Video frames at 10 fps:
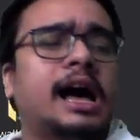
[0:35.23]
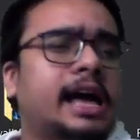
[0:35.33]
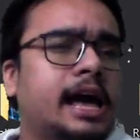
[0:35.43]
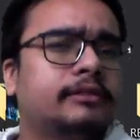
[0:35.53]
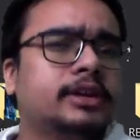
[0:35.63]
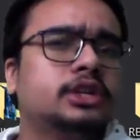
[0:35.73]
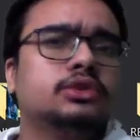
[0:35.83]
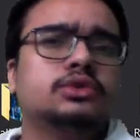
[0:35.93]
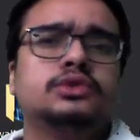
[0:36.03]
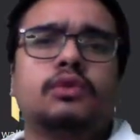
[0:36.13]
I
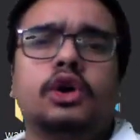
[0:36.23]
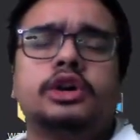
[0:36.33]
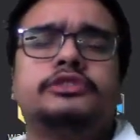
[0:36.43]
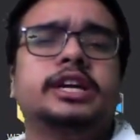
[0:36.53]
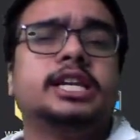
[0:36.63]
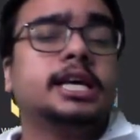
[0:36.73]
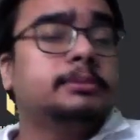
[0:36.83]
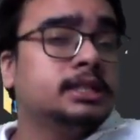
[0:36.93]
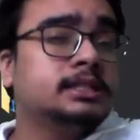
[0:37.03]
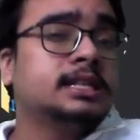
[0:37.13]
haven't used, what
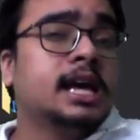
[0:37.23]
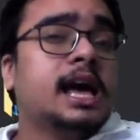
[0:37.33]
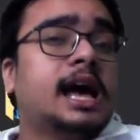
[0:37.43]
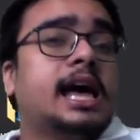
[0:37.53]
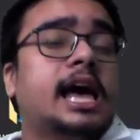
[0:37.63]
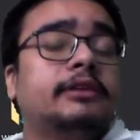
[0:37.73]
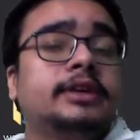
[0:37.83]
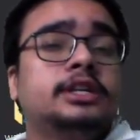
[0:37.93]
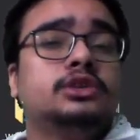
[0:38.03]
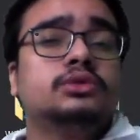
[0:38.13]
variables I
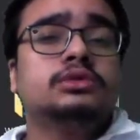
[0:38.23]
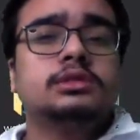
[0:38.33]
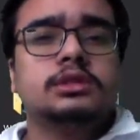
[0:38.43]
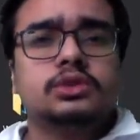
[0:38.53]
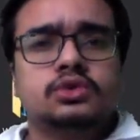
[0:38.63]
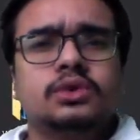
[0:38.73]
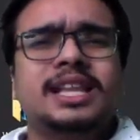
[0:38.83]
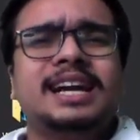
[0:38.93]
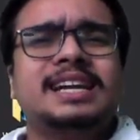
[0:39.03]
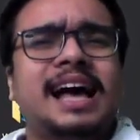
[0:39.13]
haven't used,
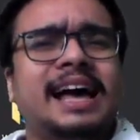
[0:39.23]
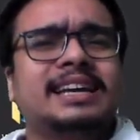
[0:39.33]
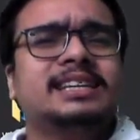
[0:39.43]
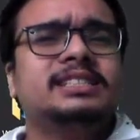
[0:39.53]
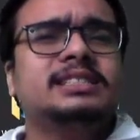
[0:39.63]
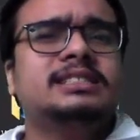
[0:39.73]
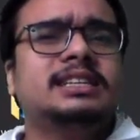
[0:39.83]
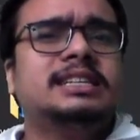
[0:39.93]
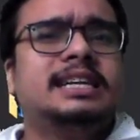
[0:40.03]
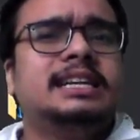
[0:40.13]
so that I can
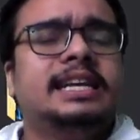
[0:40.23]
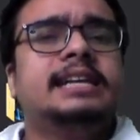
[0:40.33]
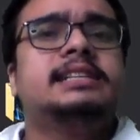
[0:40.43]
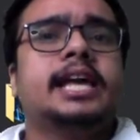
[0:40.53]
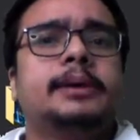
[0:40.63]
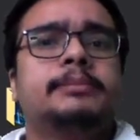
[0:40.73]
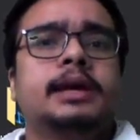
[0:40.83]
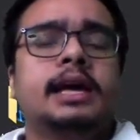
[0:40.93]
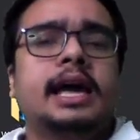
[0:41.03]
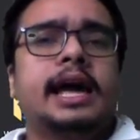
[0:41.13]
just delete
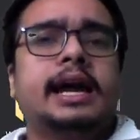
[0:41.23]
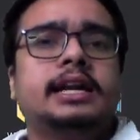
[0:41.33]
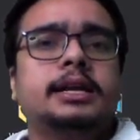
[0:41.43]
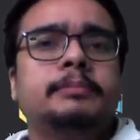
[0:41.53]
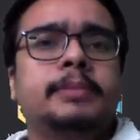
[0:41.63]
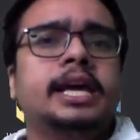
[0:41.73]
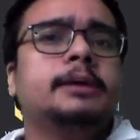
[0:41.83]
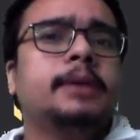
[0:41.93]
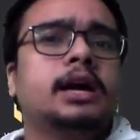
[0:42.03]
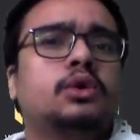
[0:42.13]
them and
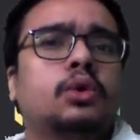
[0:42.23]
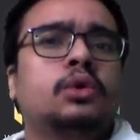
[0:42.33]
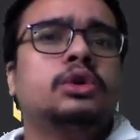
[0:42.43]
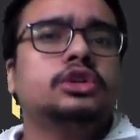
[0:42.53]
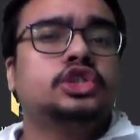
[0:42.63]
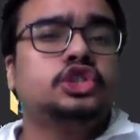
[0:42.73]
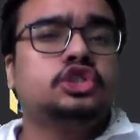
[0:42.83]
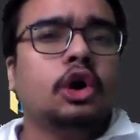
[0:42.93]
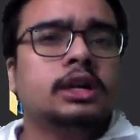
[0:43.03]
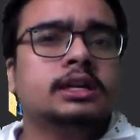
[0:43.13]
make my code
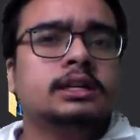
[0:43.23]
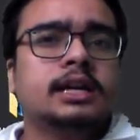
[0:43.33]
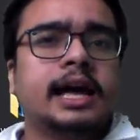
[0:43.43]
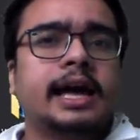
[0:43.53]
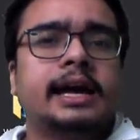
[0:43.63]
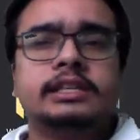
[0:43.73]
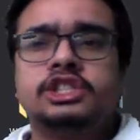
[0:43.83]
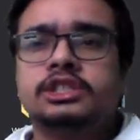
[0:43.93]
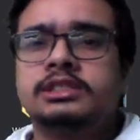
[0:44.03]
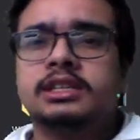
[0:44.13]
shorter
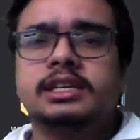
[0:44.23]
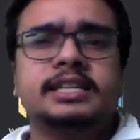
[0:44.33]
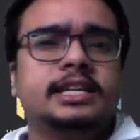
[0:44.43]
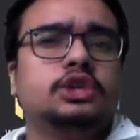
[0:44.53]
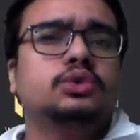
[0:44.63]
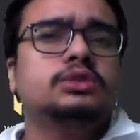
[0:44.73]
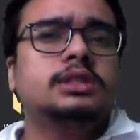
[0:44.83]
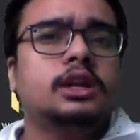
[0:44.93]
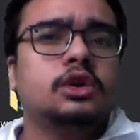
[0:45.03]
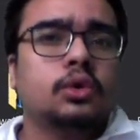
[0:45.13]
and just
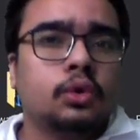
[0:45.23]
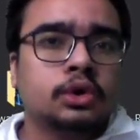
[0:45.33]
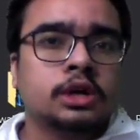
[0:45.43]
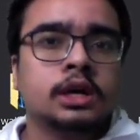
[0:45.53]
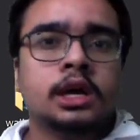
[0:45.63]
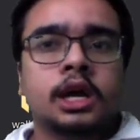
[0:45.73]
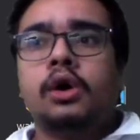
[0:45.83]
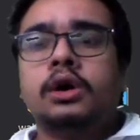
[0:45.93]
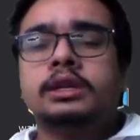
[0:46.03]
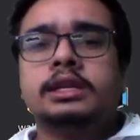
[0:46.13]
reduce the load
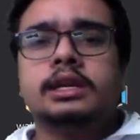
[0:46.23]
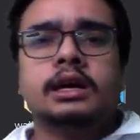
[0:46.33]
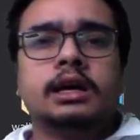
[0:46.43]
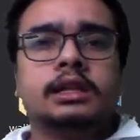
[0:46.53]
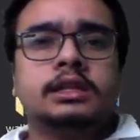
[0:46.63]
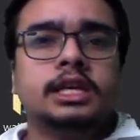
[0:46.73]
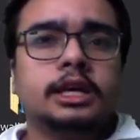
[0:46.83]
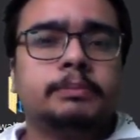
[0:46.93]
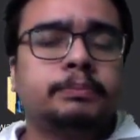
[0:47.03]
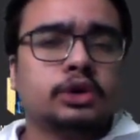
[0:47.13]
on
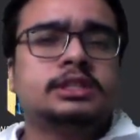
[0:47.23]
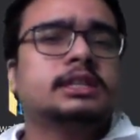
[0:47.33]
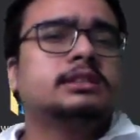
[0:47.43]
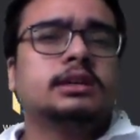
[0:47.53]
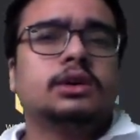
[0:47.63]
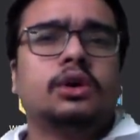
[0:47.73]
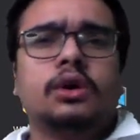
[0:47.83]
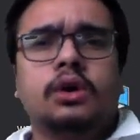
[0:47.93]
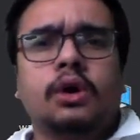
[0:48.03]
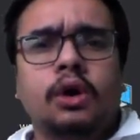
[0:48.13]
the processor,
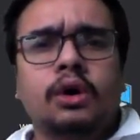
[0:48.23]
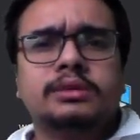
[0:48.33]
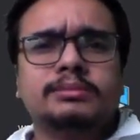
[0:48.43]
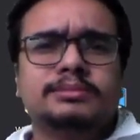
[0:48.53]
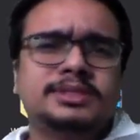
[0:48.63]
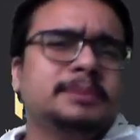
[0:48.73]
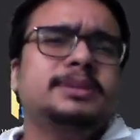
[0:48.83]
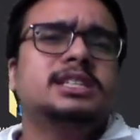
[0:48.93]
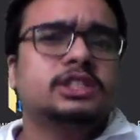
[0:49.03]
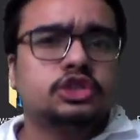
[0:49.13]
or
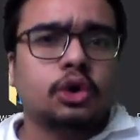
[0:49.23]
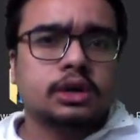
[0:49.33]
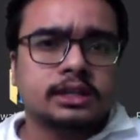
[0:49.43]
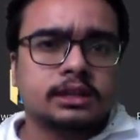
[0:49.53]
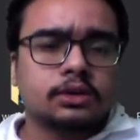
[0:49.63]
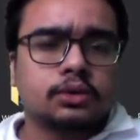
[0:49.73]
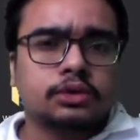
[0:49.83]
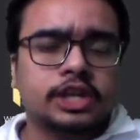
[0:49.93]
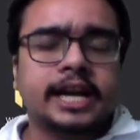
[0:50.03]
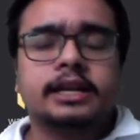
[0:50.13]
simply just shorten the
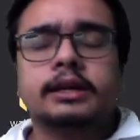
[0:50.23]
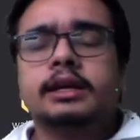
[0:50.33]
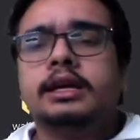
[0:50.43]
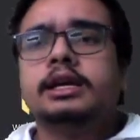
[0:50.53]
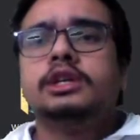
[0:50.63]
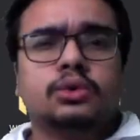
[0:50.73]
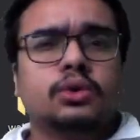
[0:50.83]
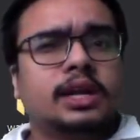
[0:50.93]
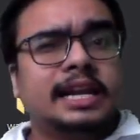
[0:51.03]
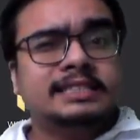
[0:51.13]
code, right?
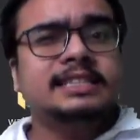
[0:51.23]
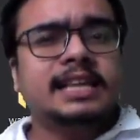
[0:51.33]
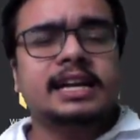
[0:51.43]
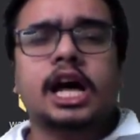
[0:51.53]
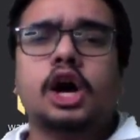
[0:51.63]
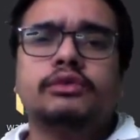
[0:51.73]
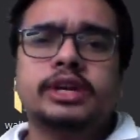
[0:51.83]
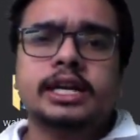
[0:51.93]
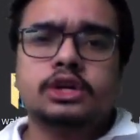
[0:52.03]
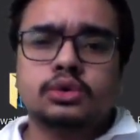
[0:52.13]
So let's see that
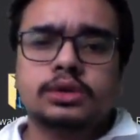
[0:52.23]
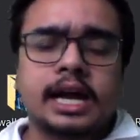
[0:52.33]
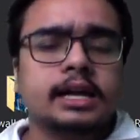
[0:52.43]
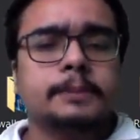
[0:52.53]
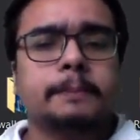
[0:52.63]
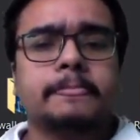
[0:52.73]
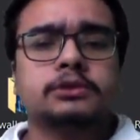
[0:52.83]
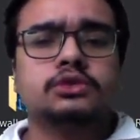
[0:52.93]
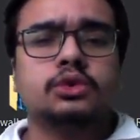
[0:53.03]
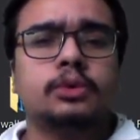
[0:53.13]
how we can do that.
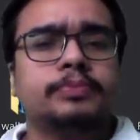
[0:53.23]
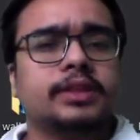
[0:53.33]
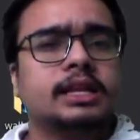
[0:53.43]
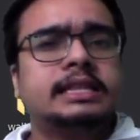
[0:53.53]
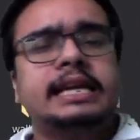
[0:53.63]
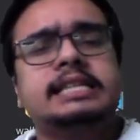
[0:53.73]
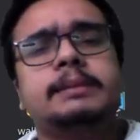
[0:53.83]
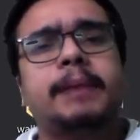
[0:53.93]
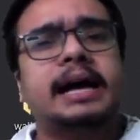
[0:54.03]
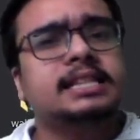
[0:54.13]
So there
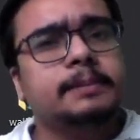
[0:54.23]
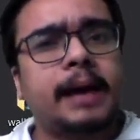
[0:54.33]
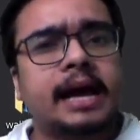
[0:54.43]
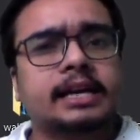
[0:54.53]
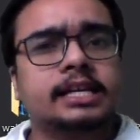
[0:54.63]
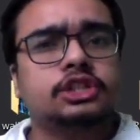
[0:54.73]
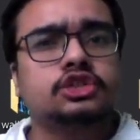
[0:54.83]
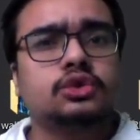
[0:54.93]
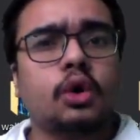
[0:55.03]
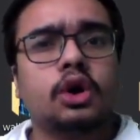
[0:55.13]
is a Python
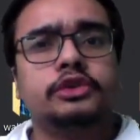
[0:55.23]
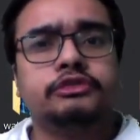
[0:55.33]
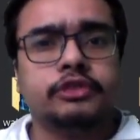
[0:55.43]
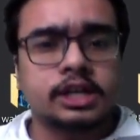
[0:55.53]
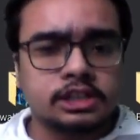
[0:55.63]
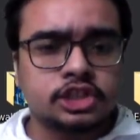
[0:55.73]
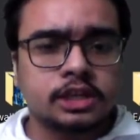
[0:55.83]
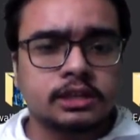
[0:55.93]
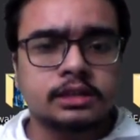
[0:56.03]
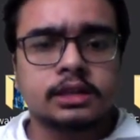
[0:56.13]
package called
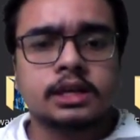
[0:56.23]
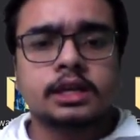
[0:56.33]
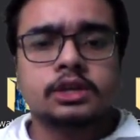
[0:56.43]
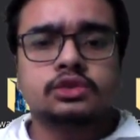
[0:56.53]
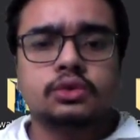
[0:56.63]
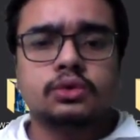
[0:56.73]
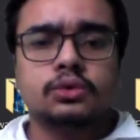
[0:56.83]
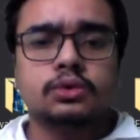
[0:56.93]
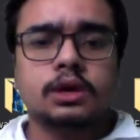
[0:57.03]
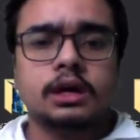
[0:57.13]
vulture.
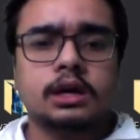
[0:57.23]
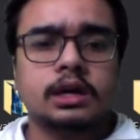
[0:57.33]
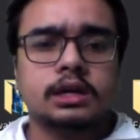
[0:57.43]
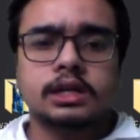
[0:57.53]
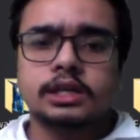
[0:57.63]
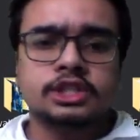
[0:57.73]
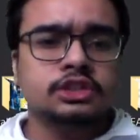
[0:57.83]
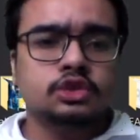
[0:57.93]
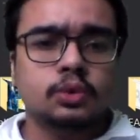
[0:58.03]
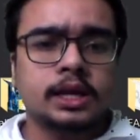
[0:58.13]
So
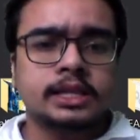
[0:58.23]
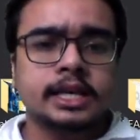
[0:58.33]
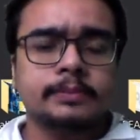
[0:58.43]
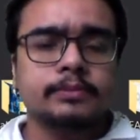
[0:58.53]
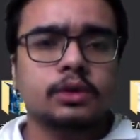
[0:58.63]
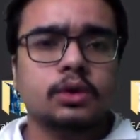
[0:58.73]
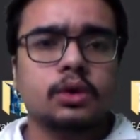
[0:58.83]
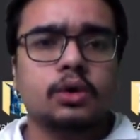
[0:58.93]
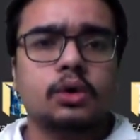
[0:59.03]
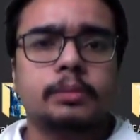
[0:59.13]
just do one thing,
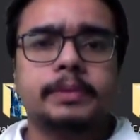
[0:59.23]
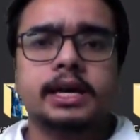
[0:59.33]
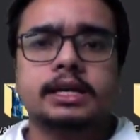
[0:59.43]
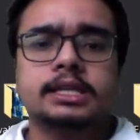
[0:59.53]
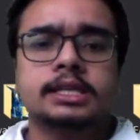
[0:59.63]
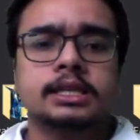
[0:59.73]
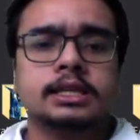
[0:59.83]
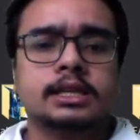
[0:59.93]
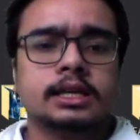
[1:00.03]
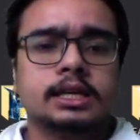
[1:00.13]
open